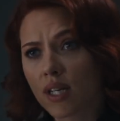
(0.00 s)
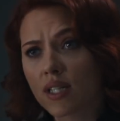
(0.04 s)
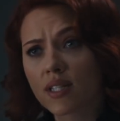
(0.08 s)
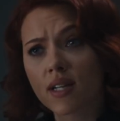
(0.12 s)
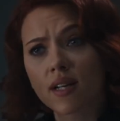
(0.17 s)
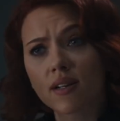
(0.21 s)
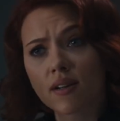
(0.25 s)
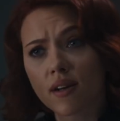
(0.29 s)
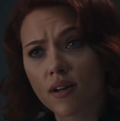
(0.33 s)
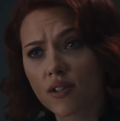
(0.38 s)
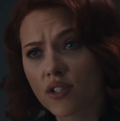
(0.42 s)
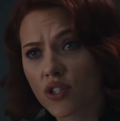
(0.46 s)
I
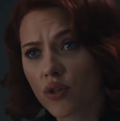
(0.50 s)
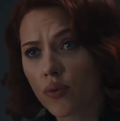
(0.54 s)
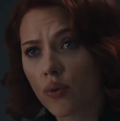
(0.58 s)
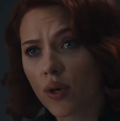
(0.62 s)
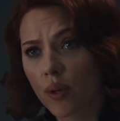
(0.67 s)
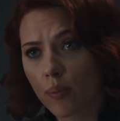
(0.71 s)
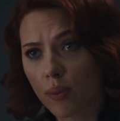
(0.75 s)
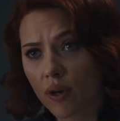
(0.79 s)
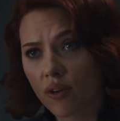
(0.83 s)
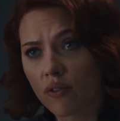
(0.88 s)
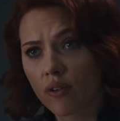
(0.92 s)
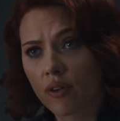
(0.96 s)
tend not to
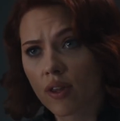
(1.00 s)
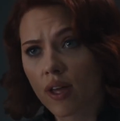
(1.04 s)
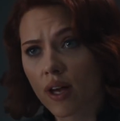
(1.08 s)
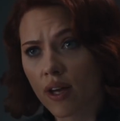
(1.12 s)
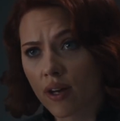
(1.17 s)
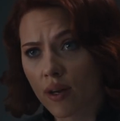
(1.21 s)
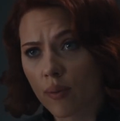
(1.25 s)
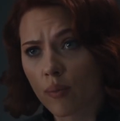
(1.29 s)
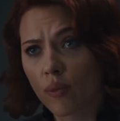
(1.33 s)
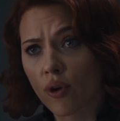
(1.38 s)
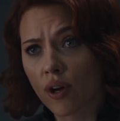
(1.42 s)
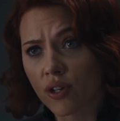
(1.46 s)
weep over
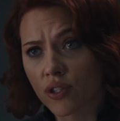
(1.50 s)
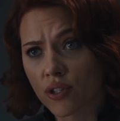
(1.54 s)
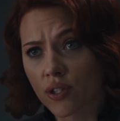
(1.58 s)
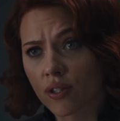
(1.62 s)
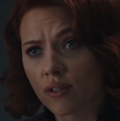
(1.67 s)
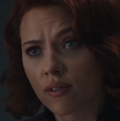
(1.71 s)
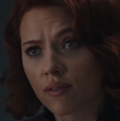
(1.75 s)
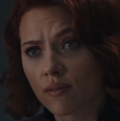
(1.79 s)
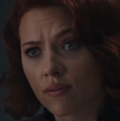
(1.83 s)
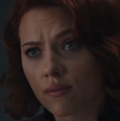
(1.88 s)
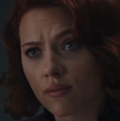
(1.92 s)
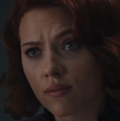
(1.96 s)
that. I'm
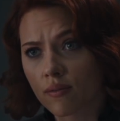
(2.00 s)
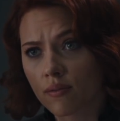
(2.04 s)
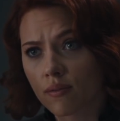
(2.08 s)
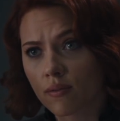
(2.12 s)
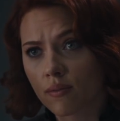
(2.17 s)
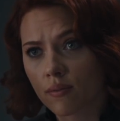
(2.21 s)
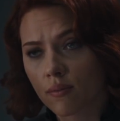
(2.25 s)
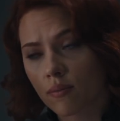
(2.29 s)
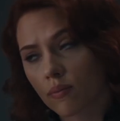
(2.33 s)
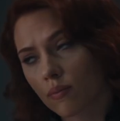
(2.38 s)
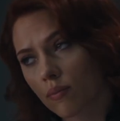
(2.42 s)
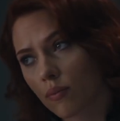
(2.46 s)
Russian,
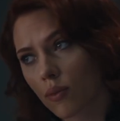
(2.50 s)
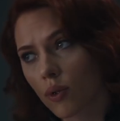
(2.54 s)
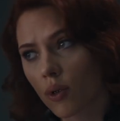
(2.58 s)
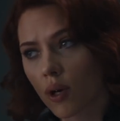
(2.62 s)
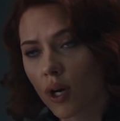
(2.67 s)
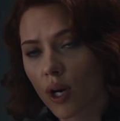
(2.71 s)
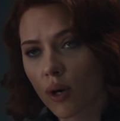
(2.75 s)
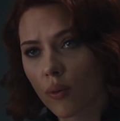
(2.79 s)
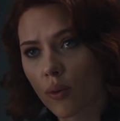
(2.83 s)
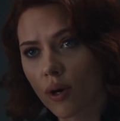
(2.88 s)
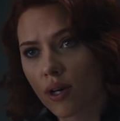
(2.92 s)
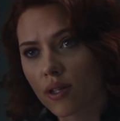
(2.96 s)

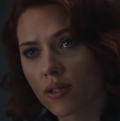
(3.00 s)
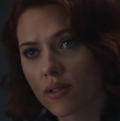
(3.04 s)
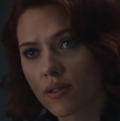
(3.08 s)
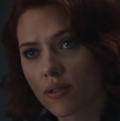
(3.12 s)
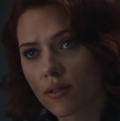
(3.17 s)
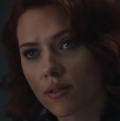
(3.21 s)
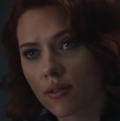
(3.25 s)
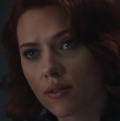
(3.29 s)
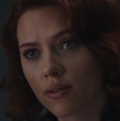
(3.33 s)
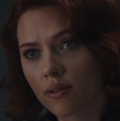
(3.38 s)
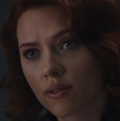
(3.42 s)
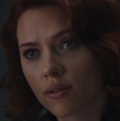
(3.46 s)
or I
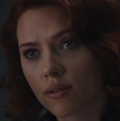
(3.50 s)
was.